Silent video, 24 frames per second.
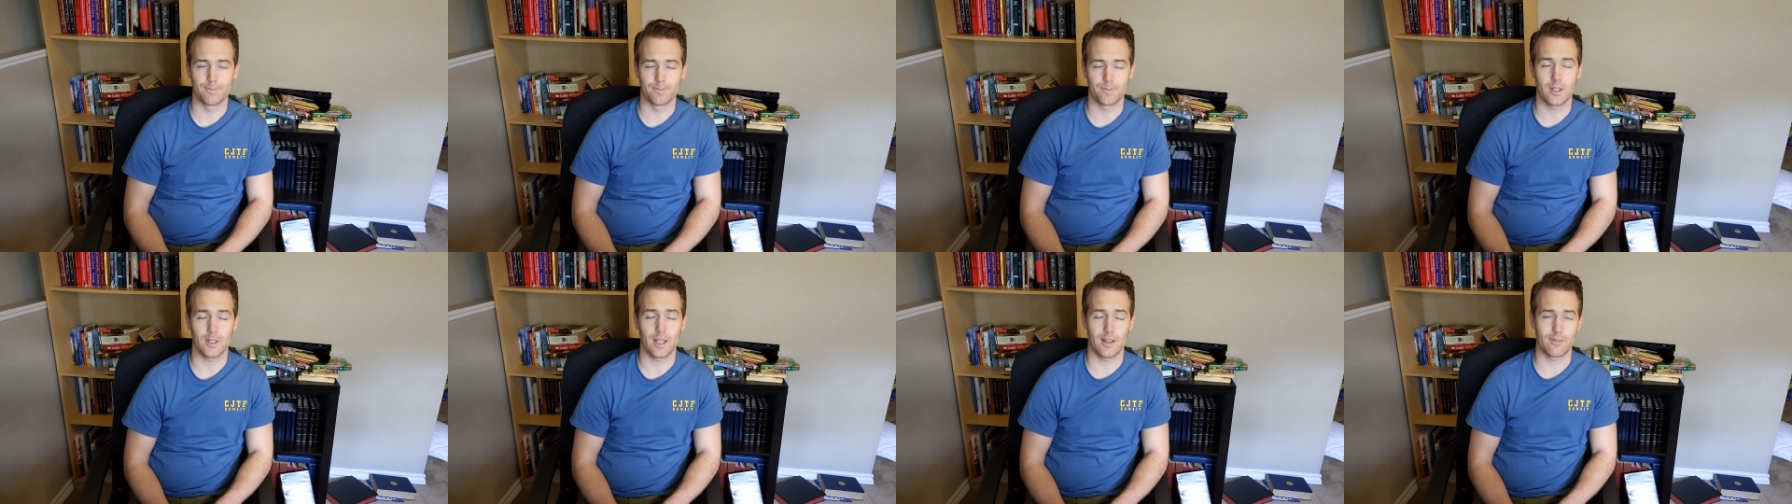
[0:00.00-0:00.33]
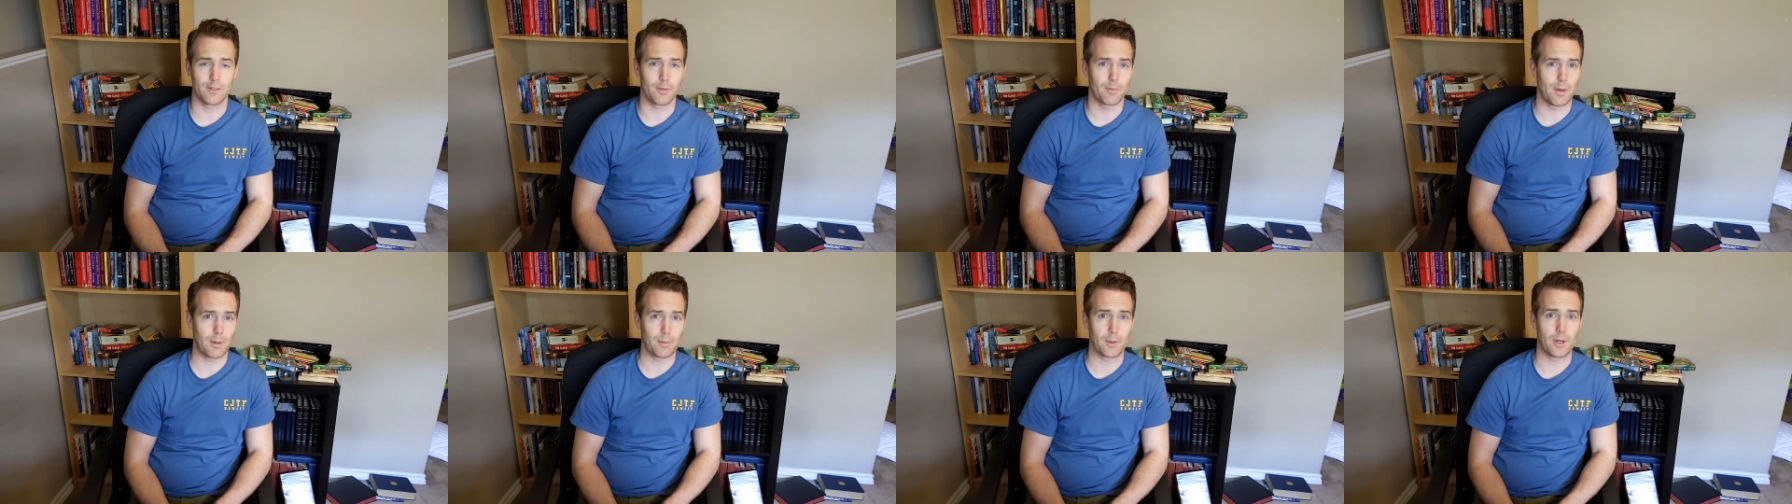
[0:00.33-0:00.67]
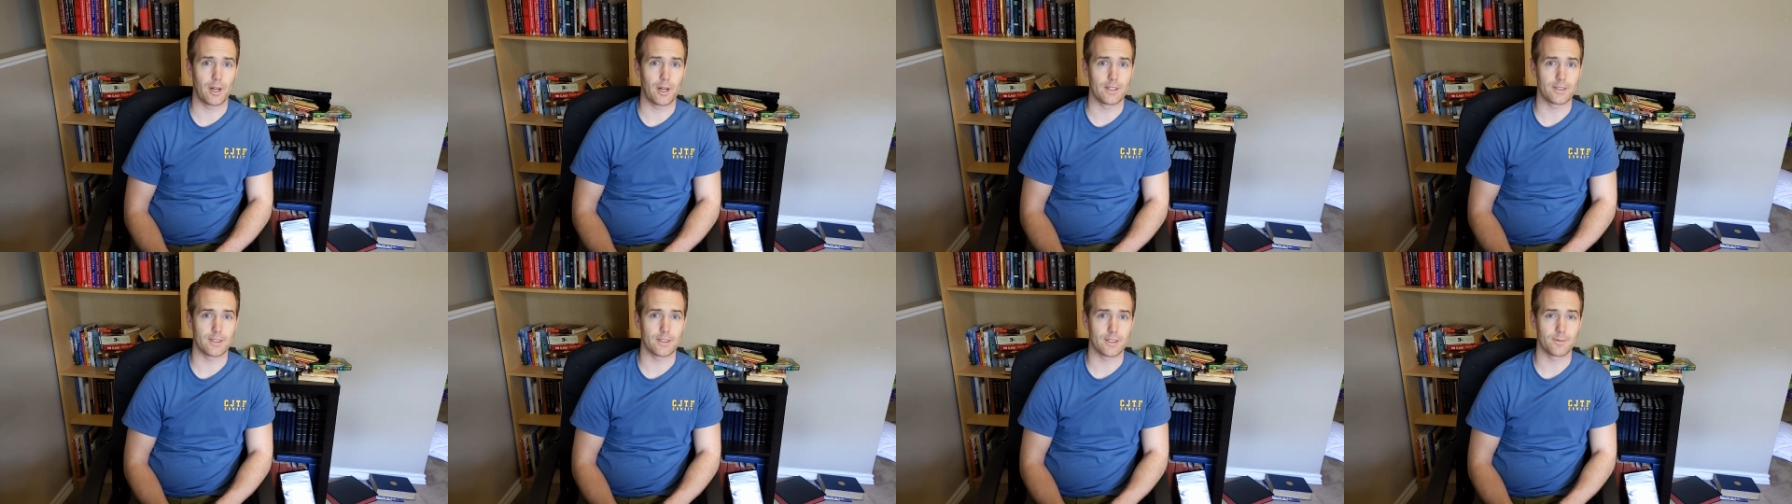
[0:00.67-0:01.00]
You have to
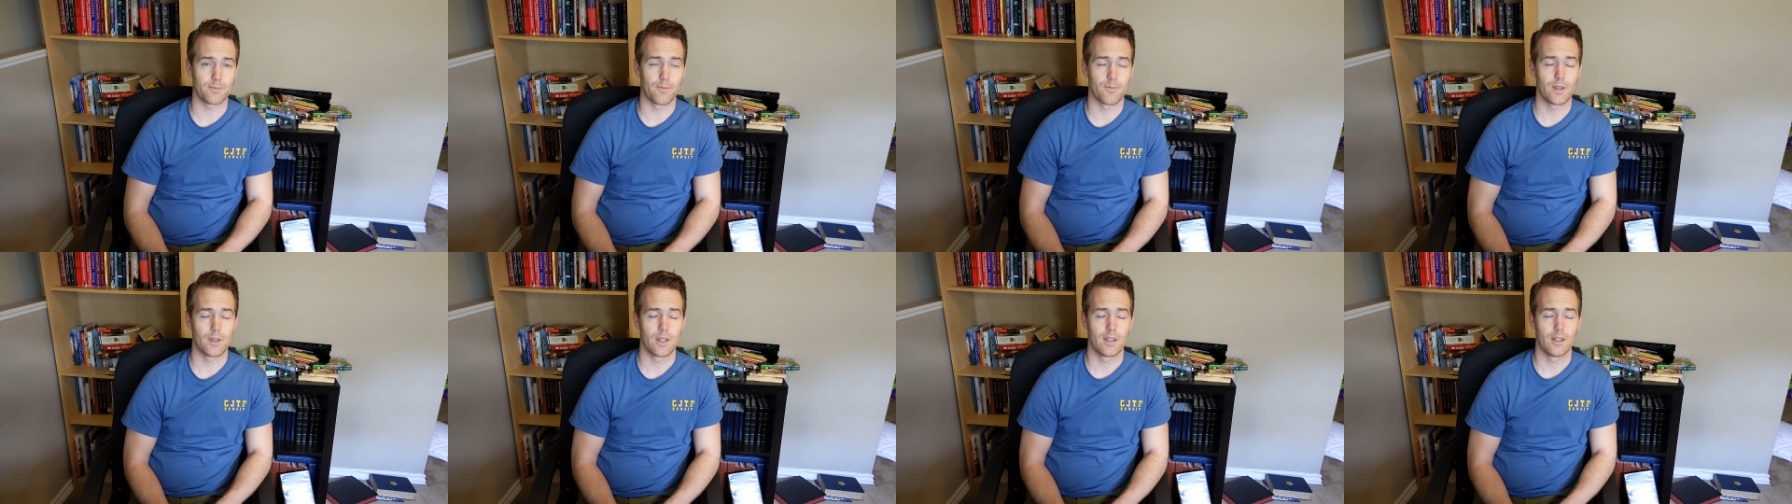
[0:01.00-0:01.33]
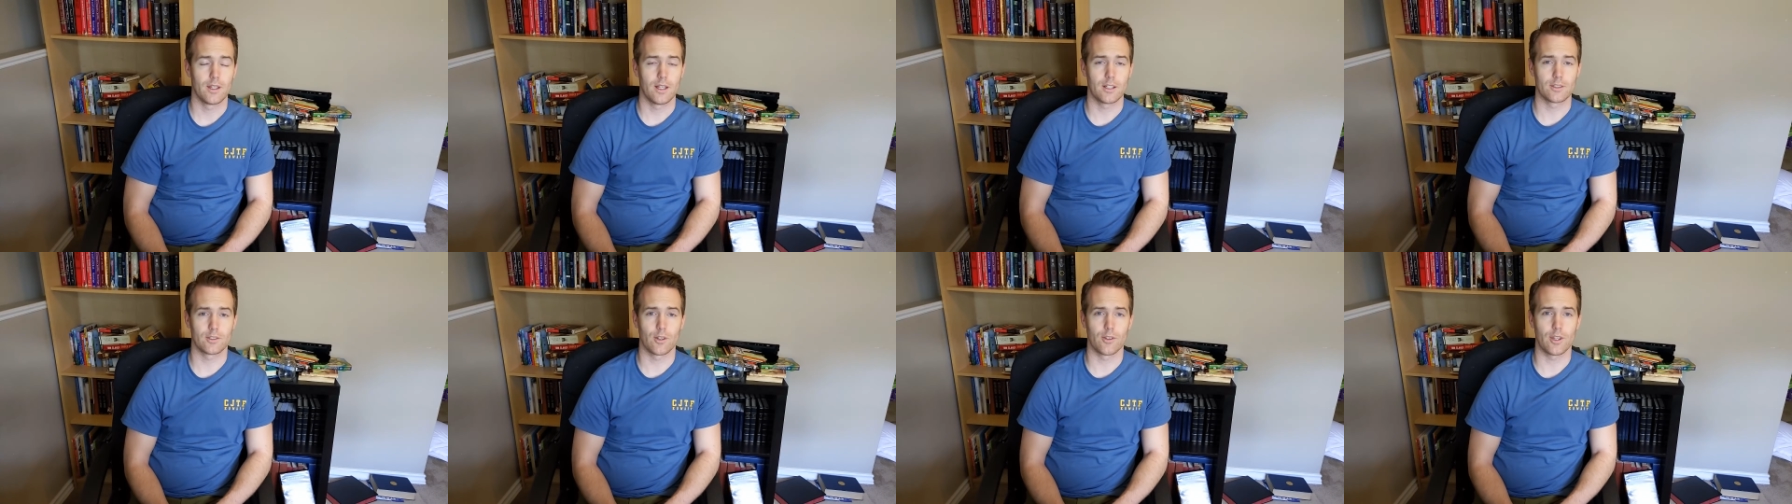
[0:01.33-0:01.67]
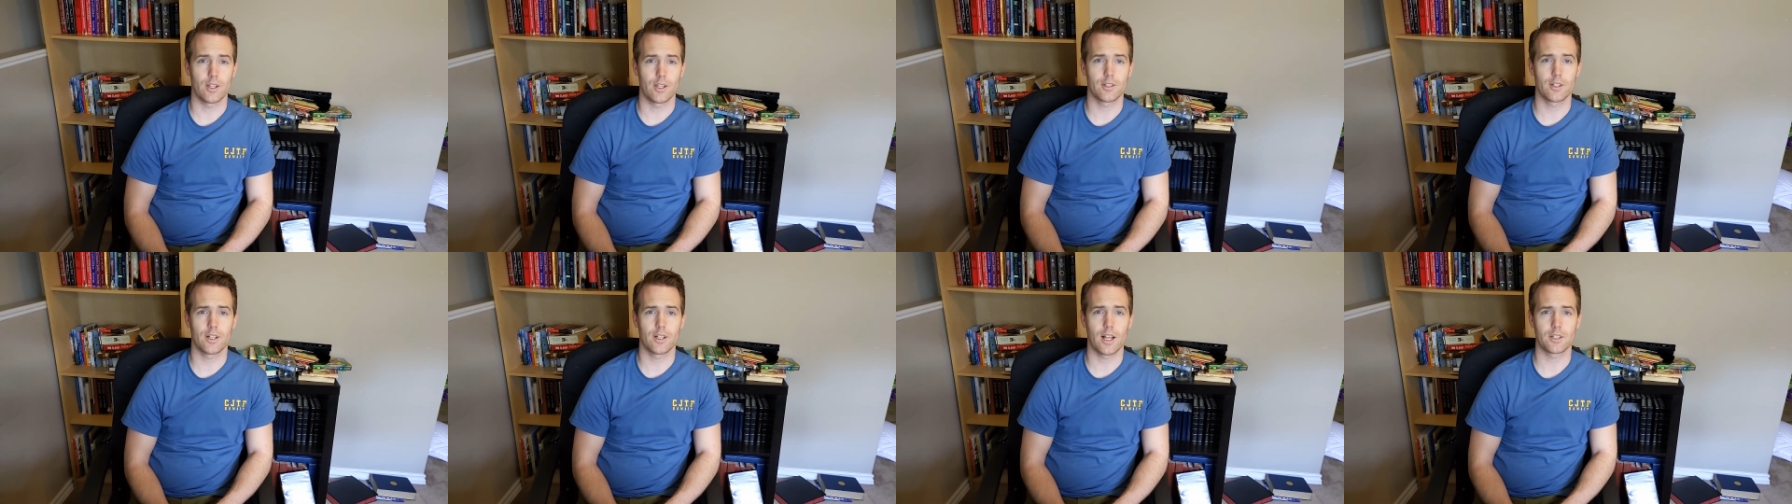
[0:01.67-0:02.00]
memorize it. And so the
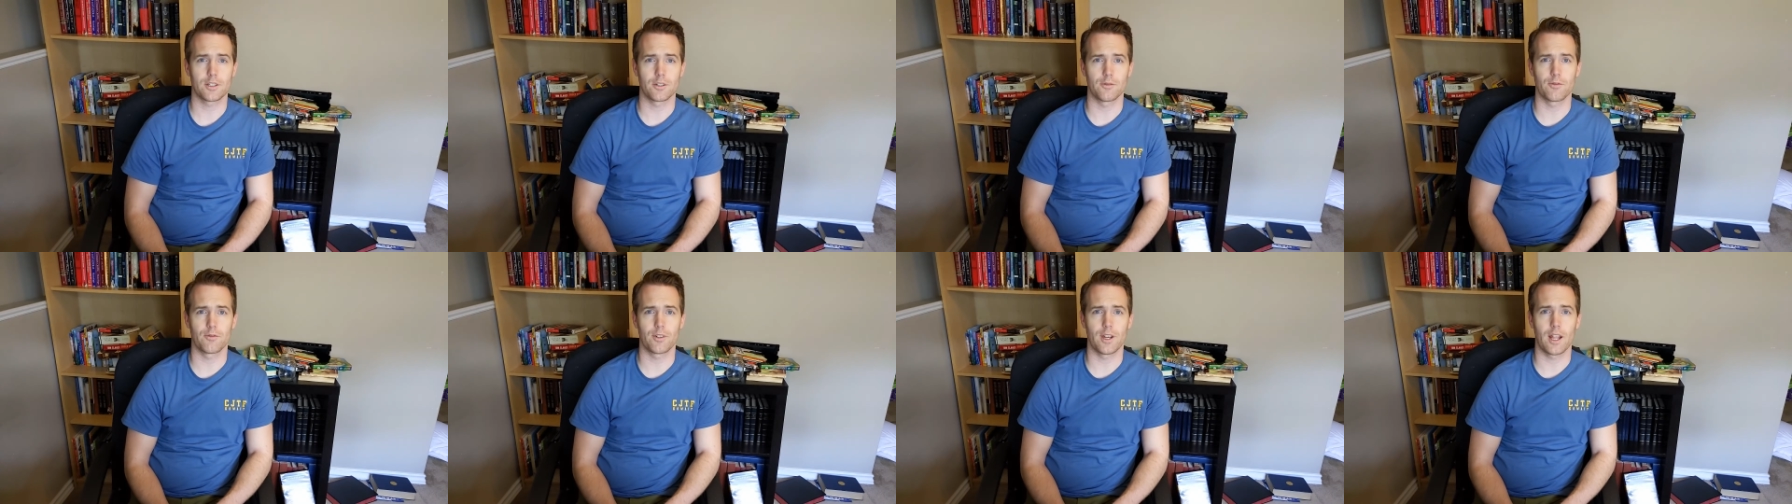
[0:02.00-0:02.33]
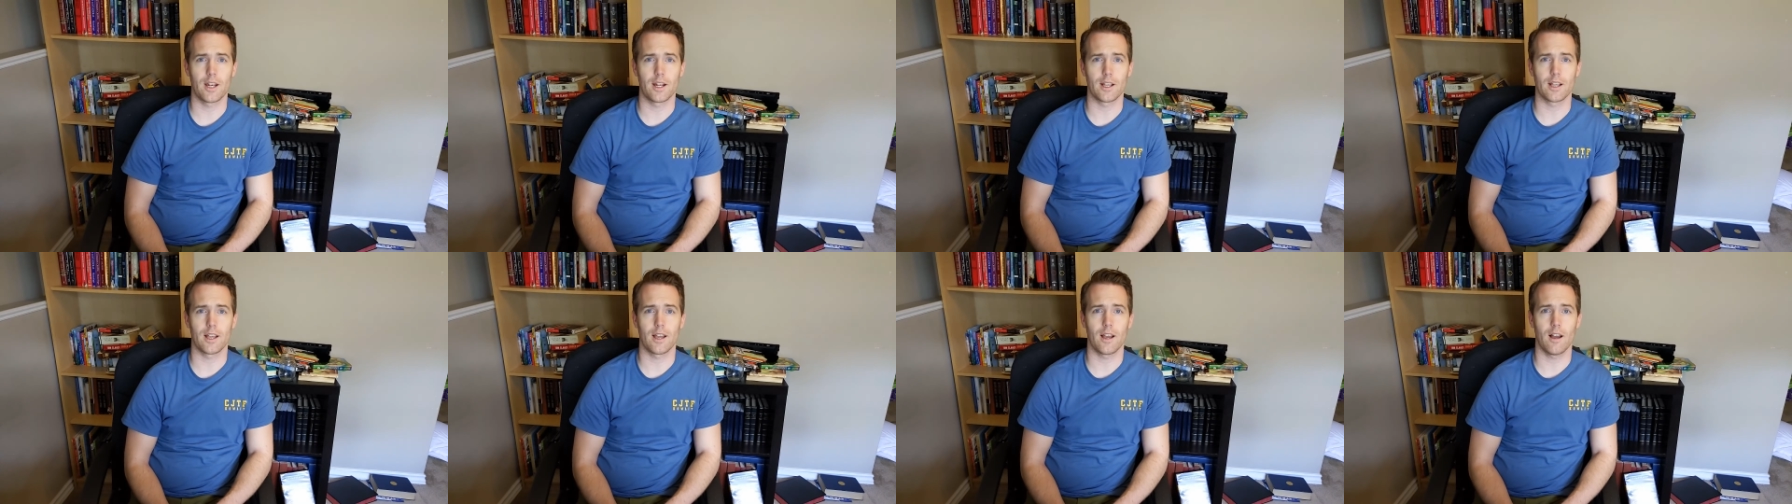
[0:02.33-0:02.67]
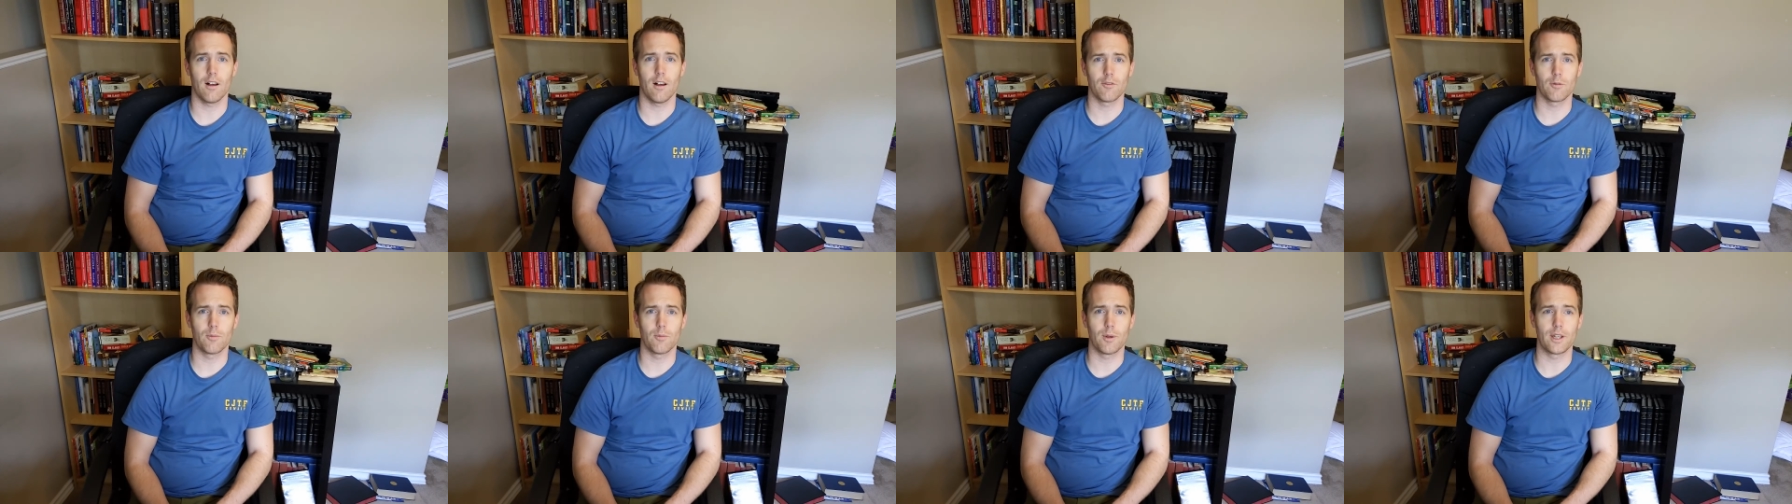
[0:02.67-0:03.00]
International Phonetic
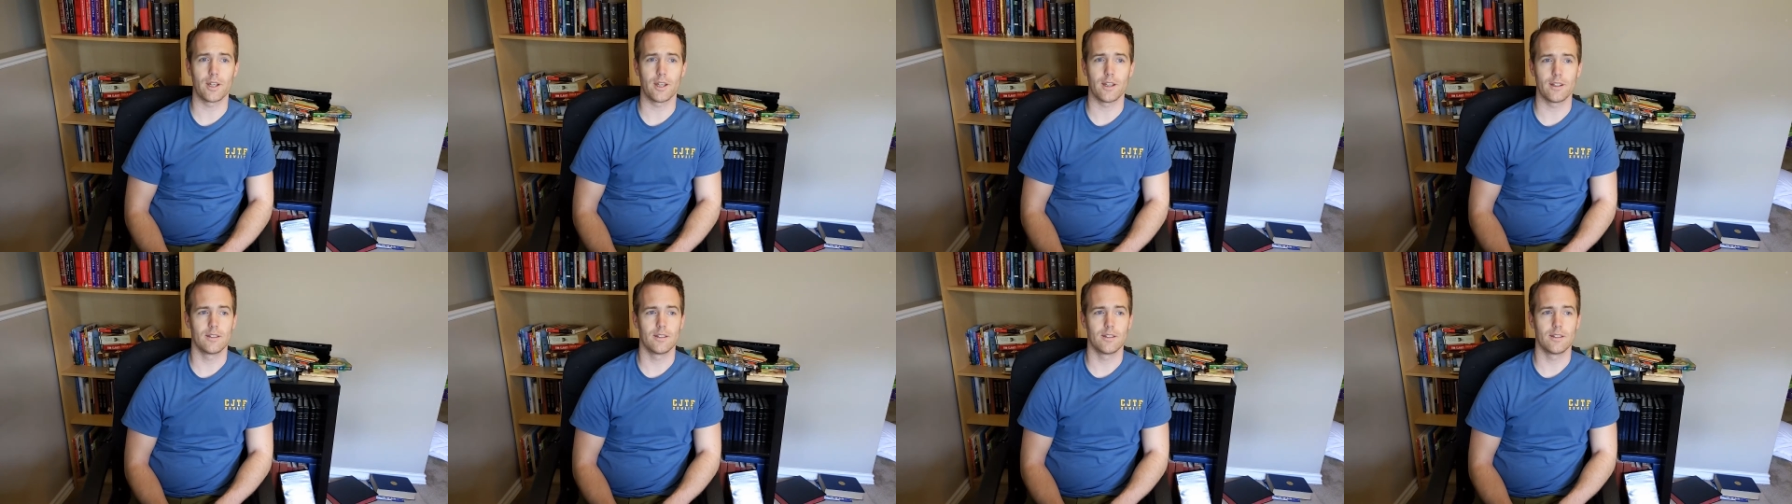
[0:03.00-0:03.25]
Alphabet